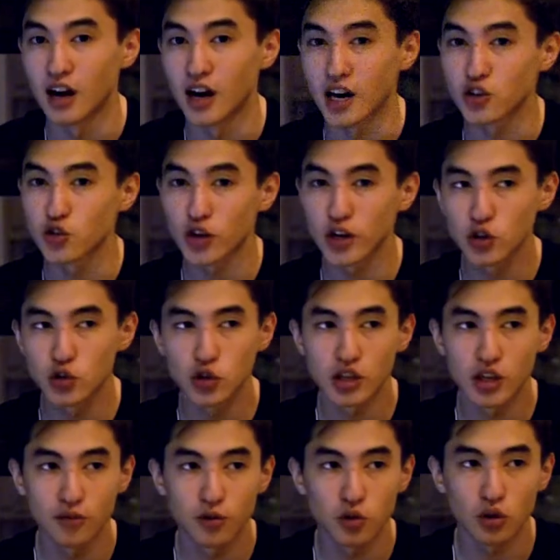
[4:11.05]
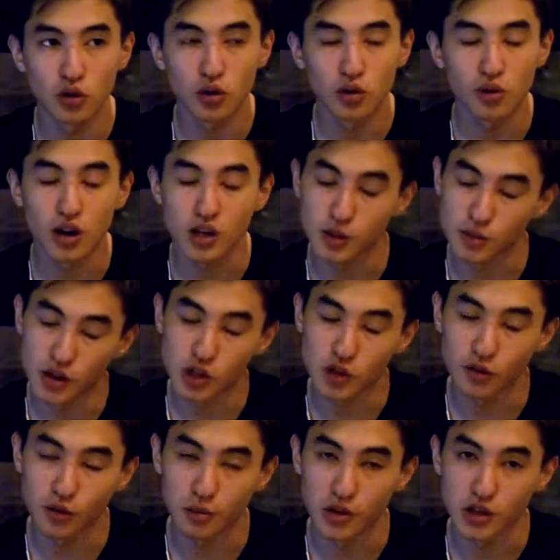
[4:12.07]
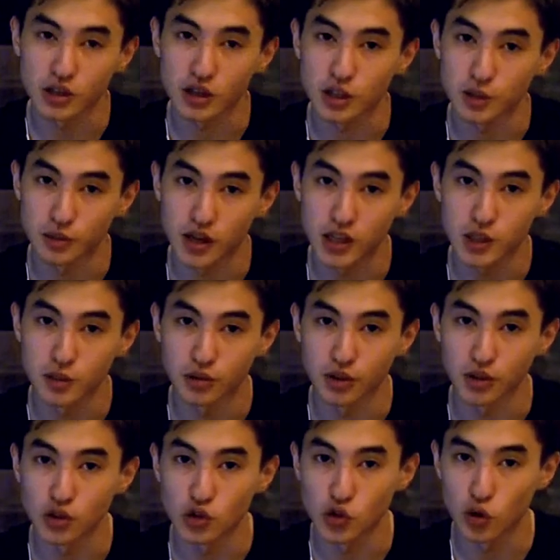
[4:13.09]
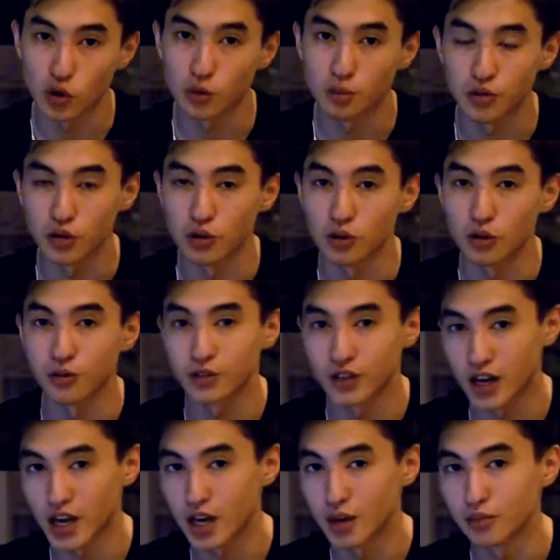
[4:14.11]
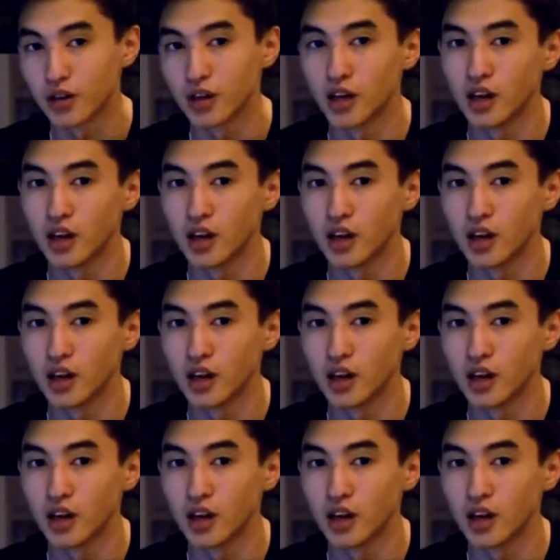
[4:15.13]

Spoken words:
I tried to give you as much information as possible in short period of time